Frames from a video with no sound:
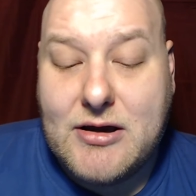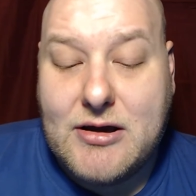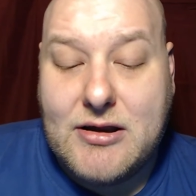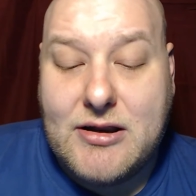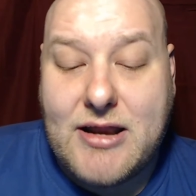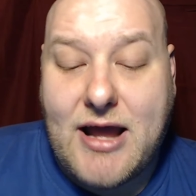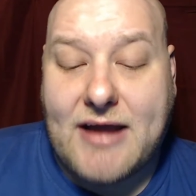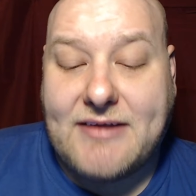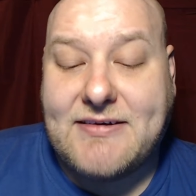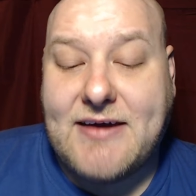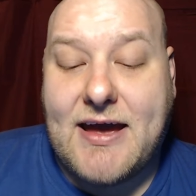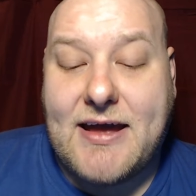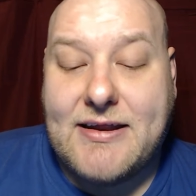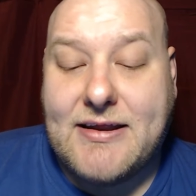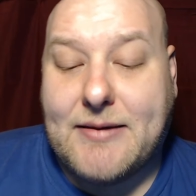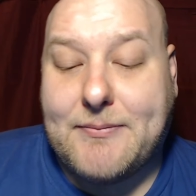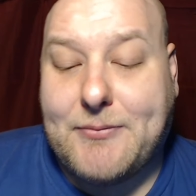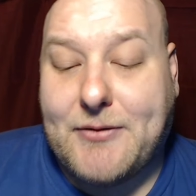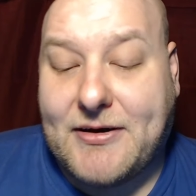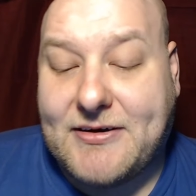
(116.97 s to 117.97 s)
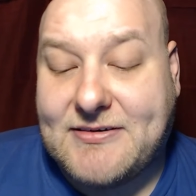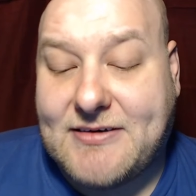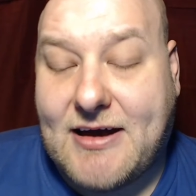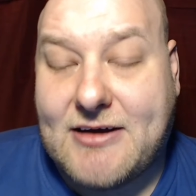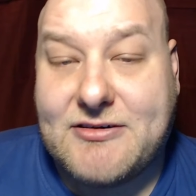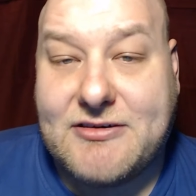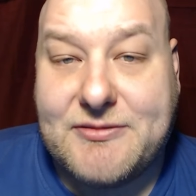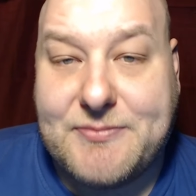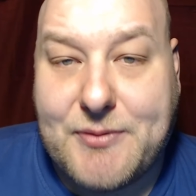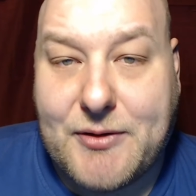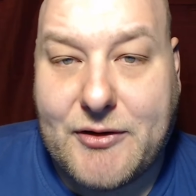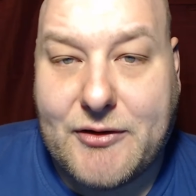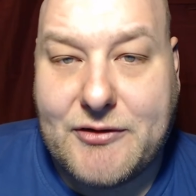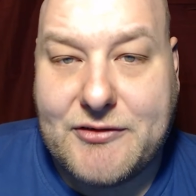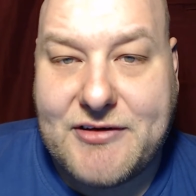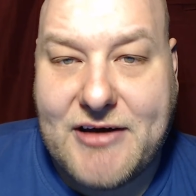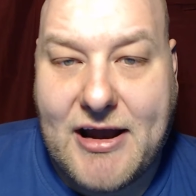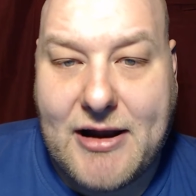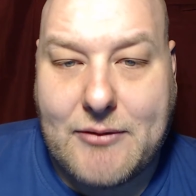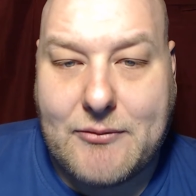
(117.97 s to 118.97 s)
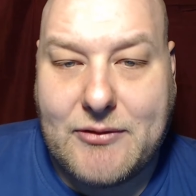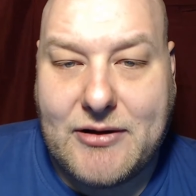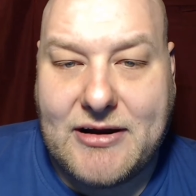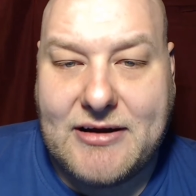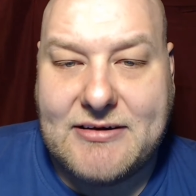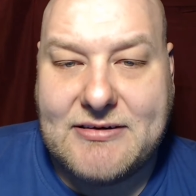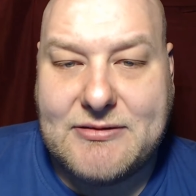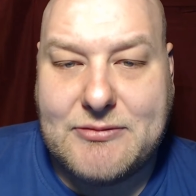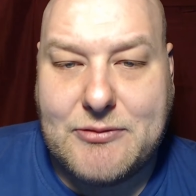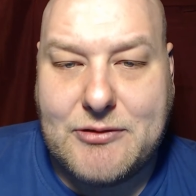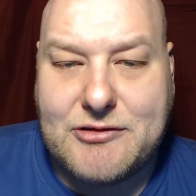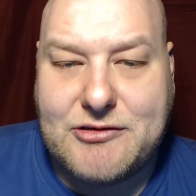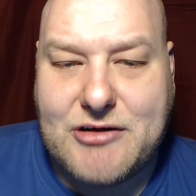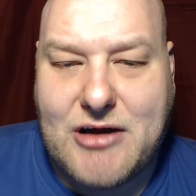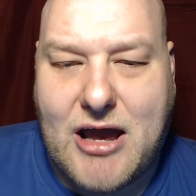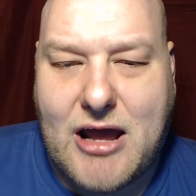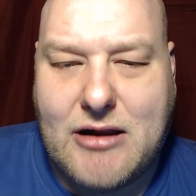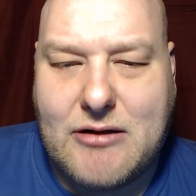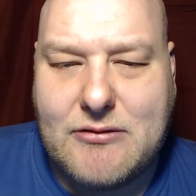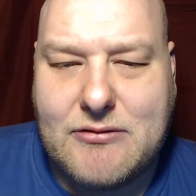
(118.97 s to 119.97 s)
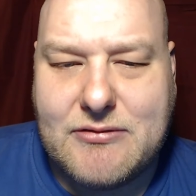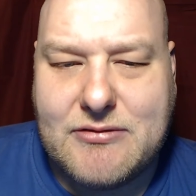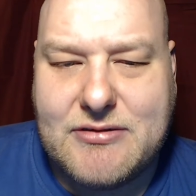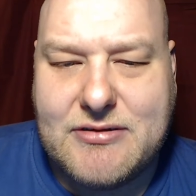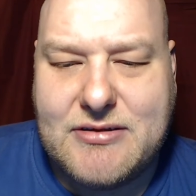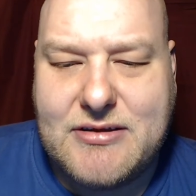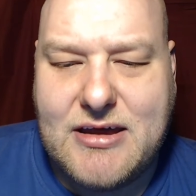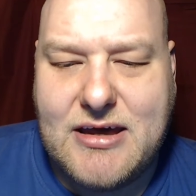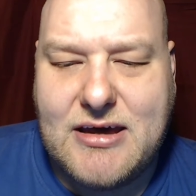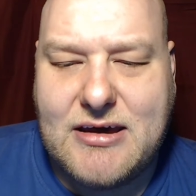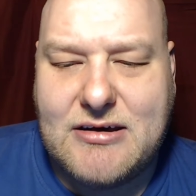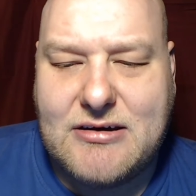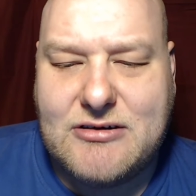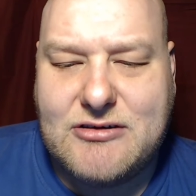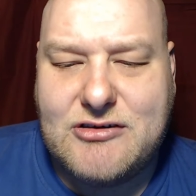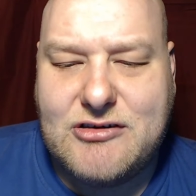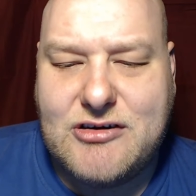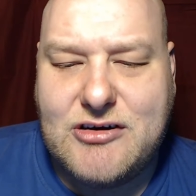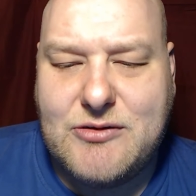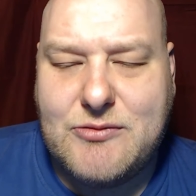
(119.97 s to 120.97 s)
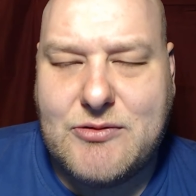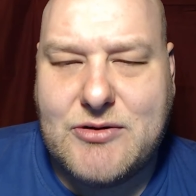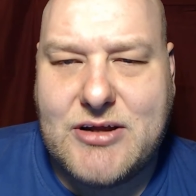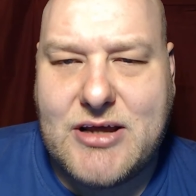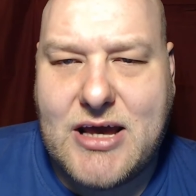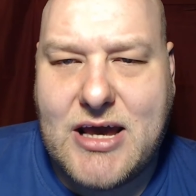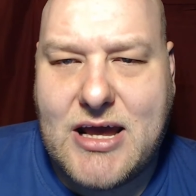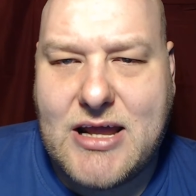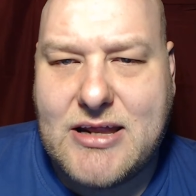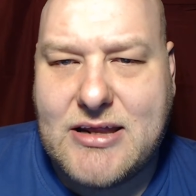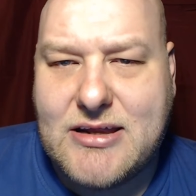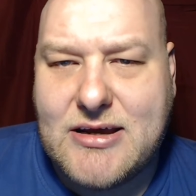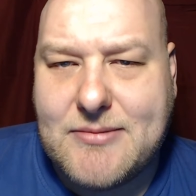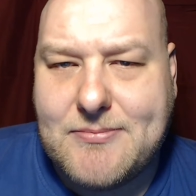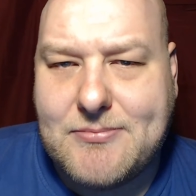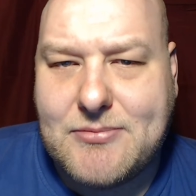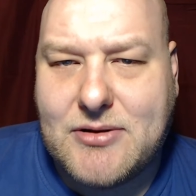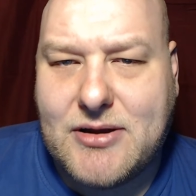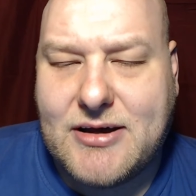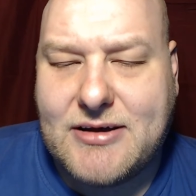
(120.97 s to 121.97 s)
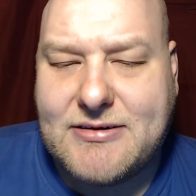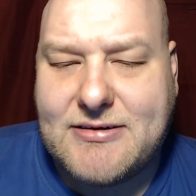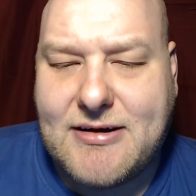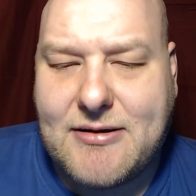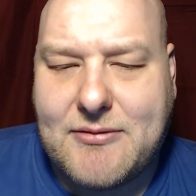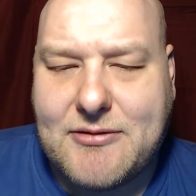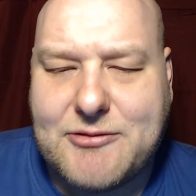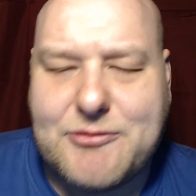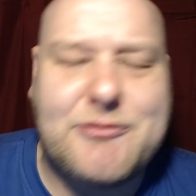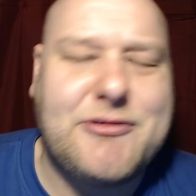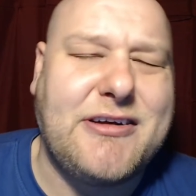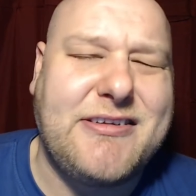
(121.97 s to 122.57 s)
not to end up like Sasha's brother Tyrese, which I don't think she would end up like Tyrese. Well,